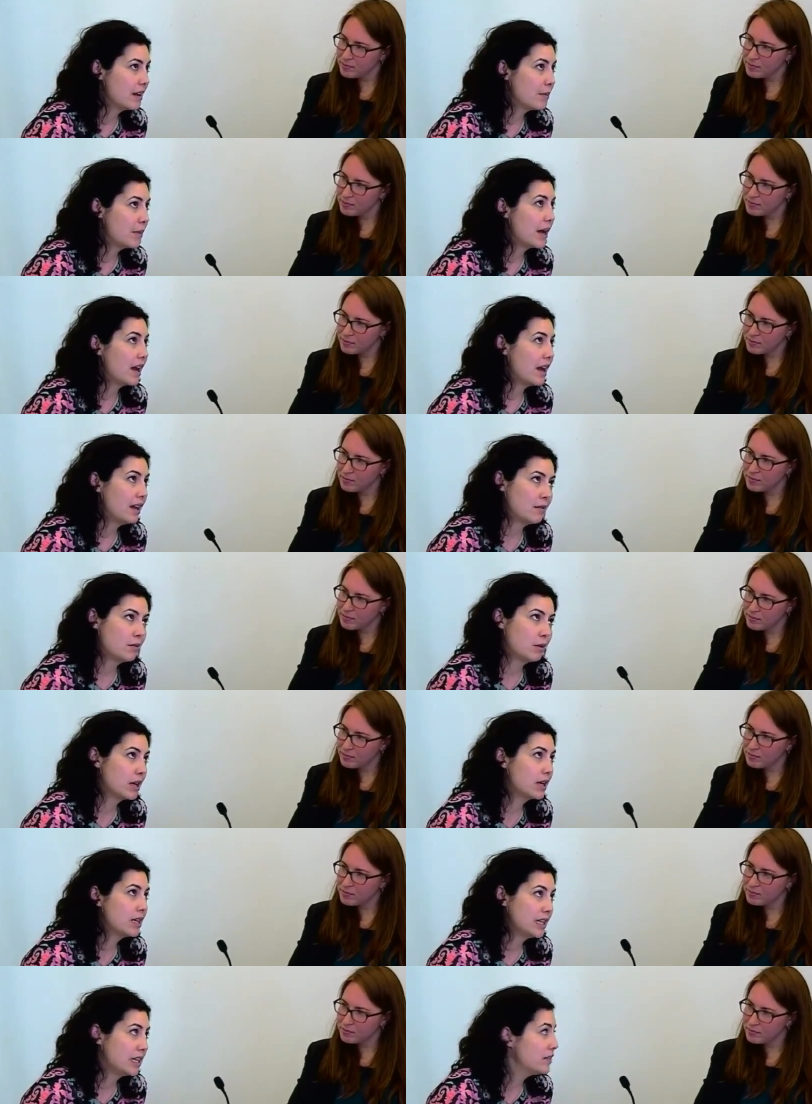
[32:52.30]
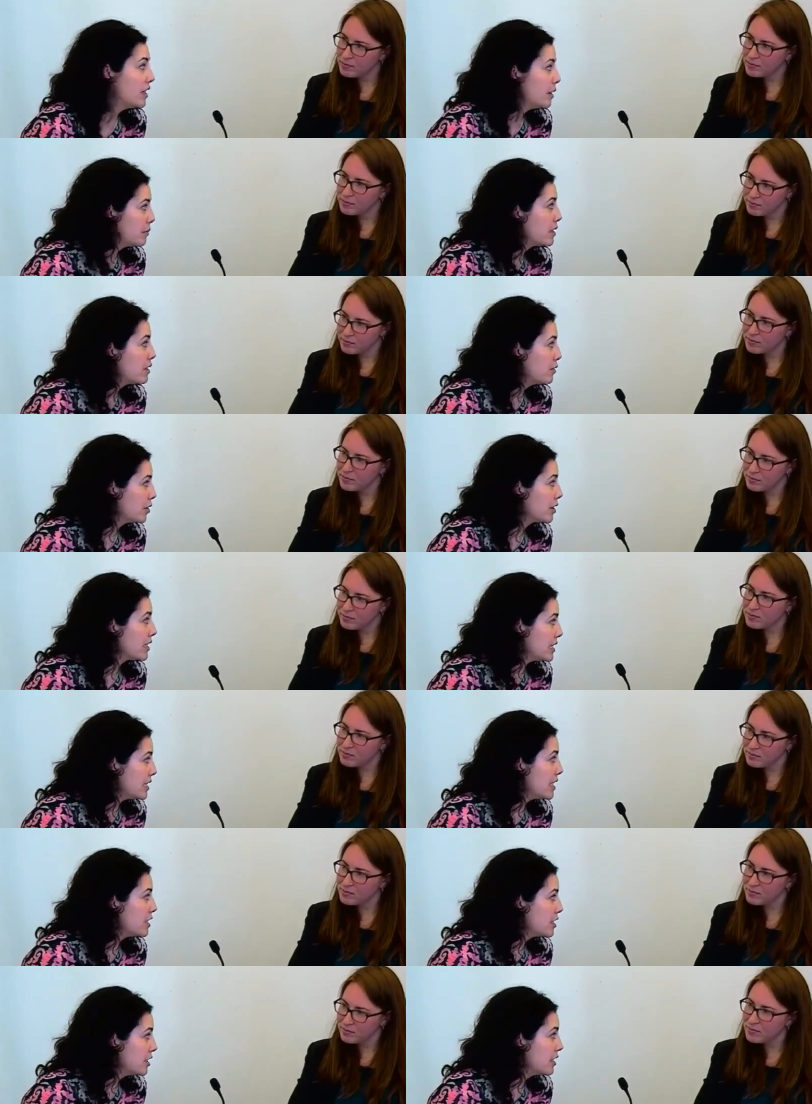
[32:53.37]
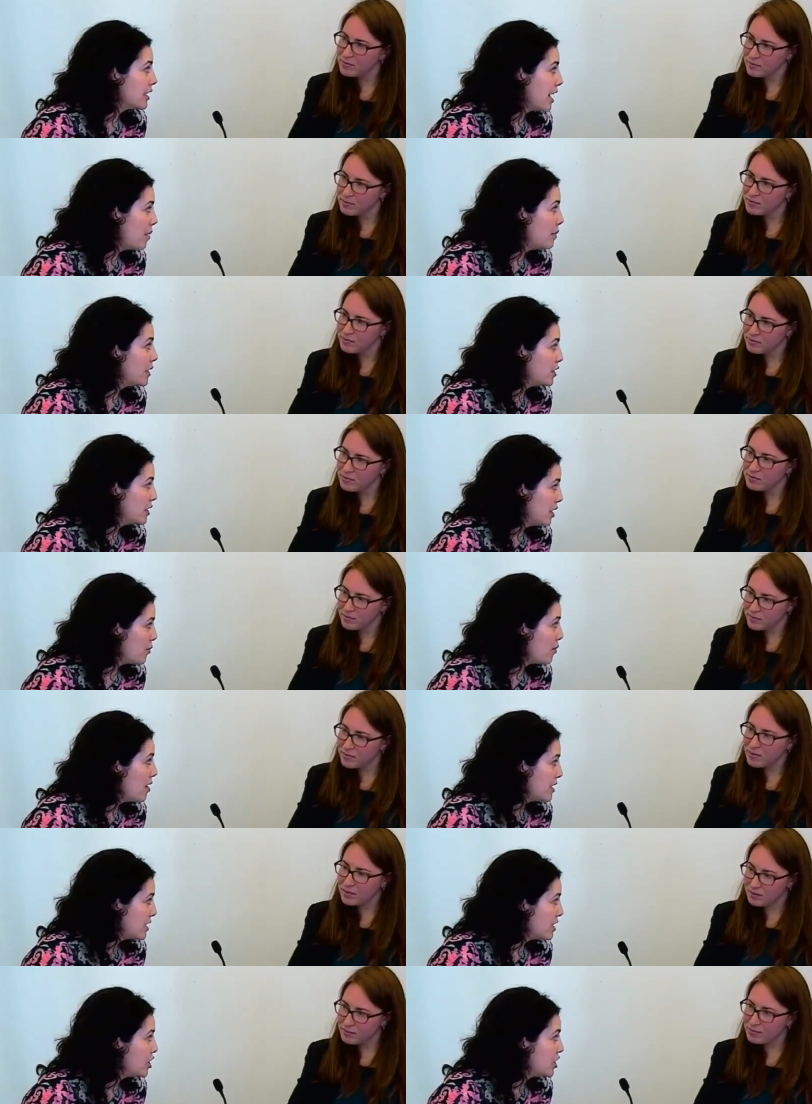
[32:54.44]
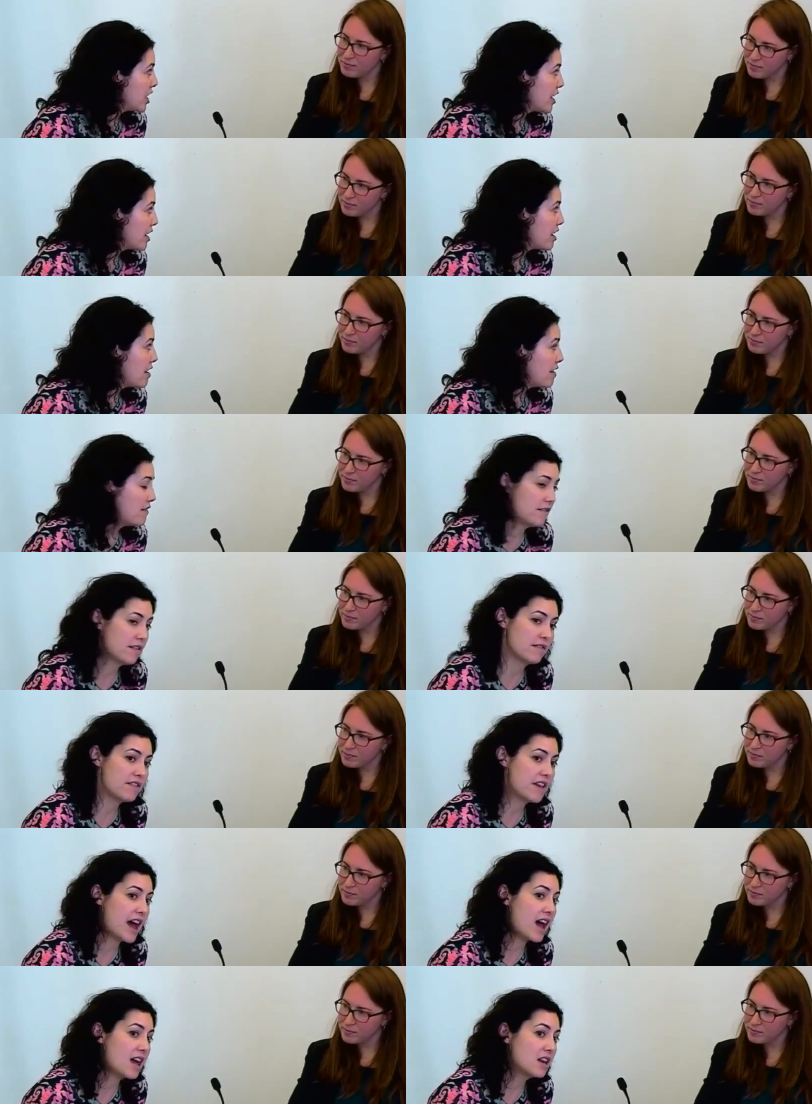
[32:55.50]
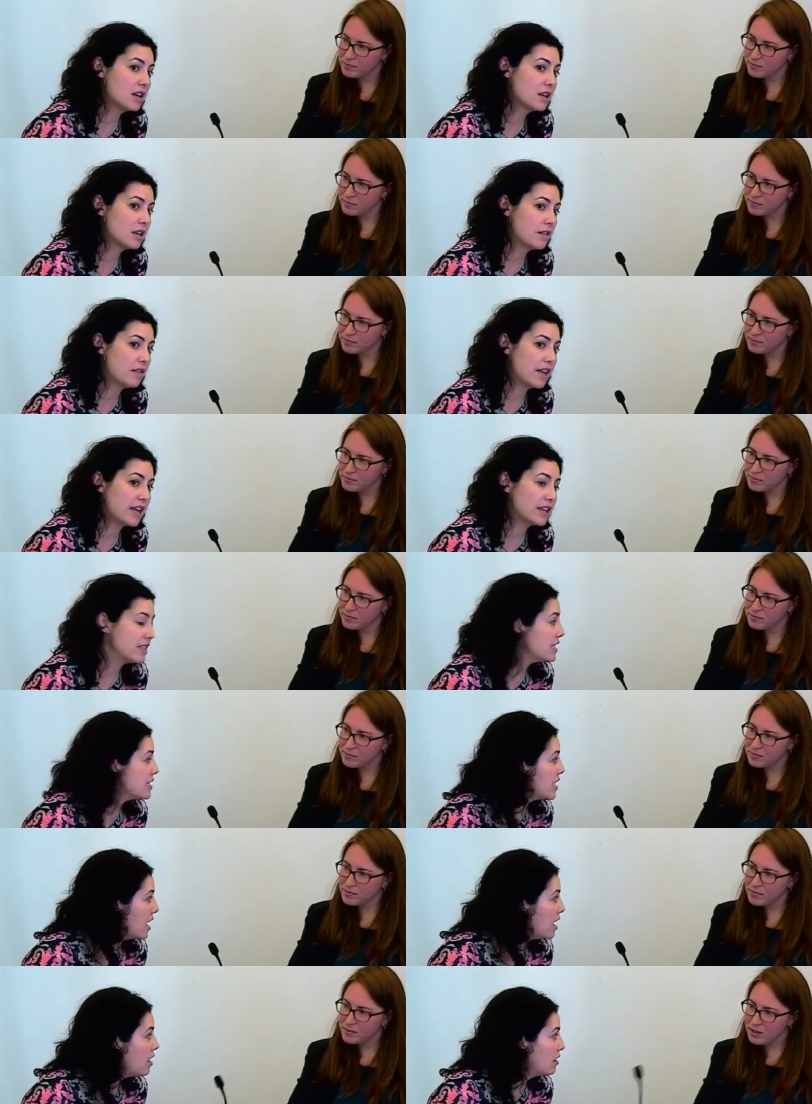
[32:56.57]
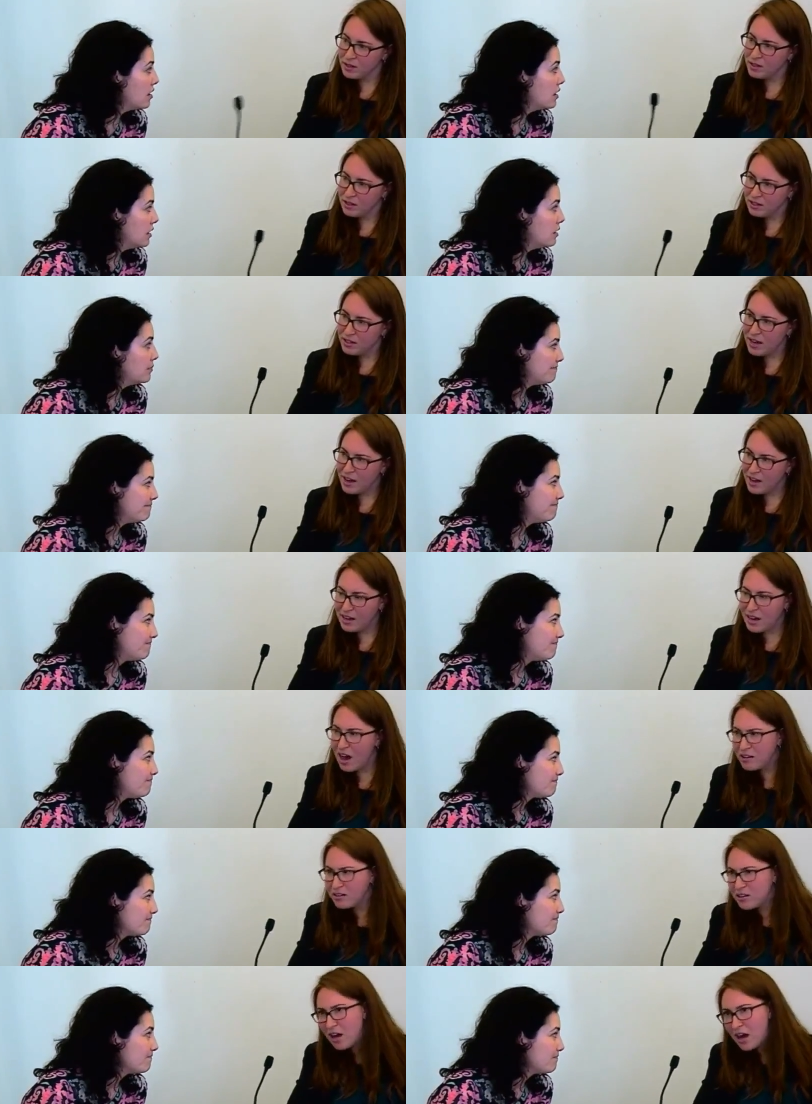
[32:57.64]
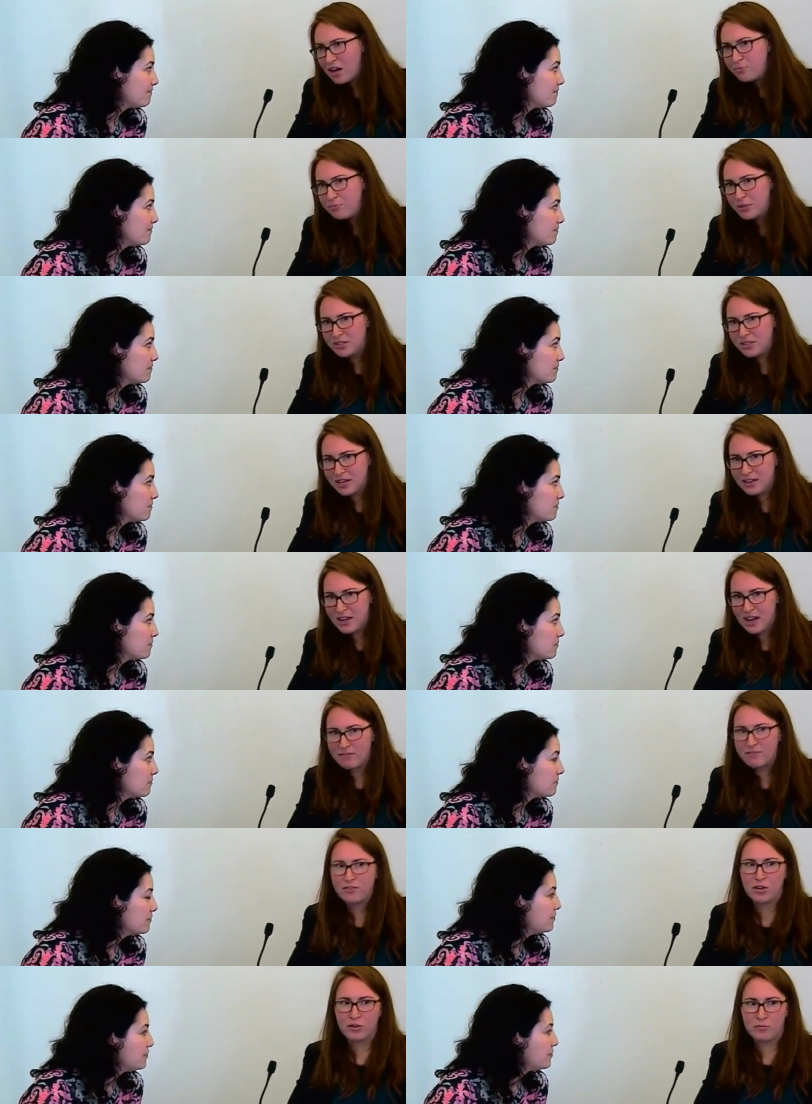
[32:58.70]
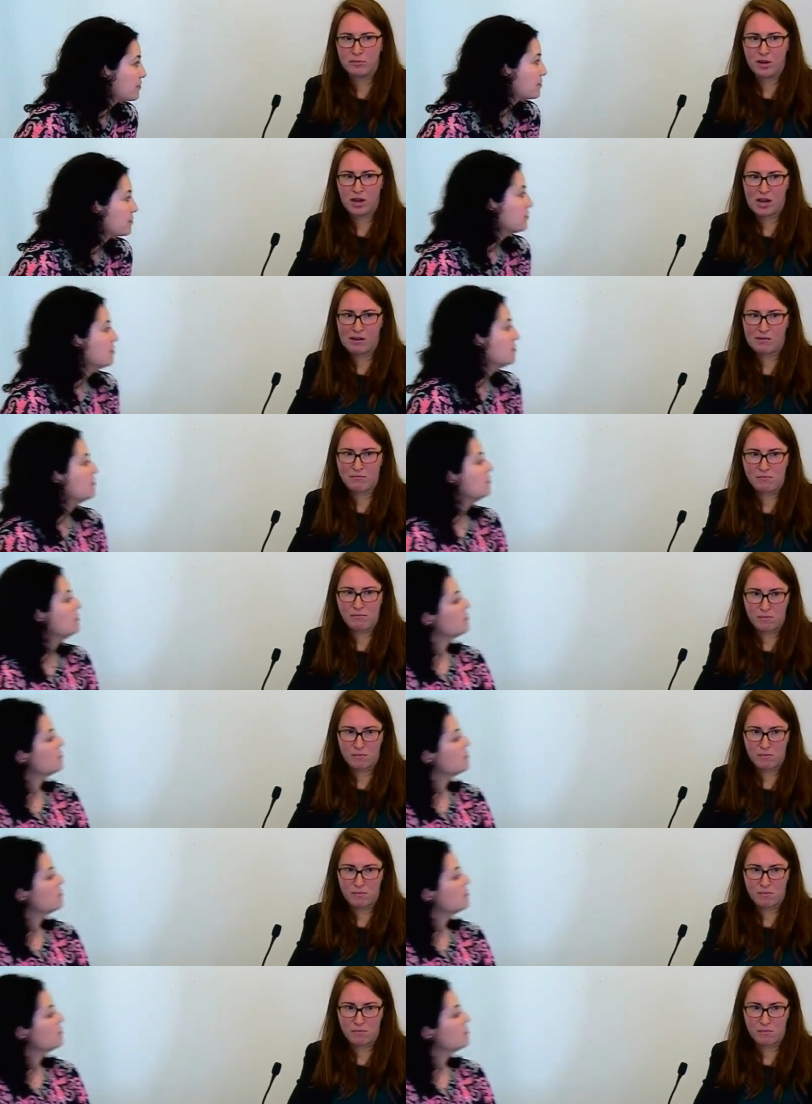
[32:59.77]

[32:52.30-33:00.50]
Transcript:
Speaker 1: But I, we're going to leave it up to the organization how much they want to share of, of that of that detail.
Speaker 2: Yeah, and I'll I'll build on that from um,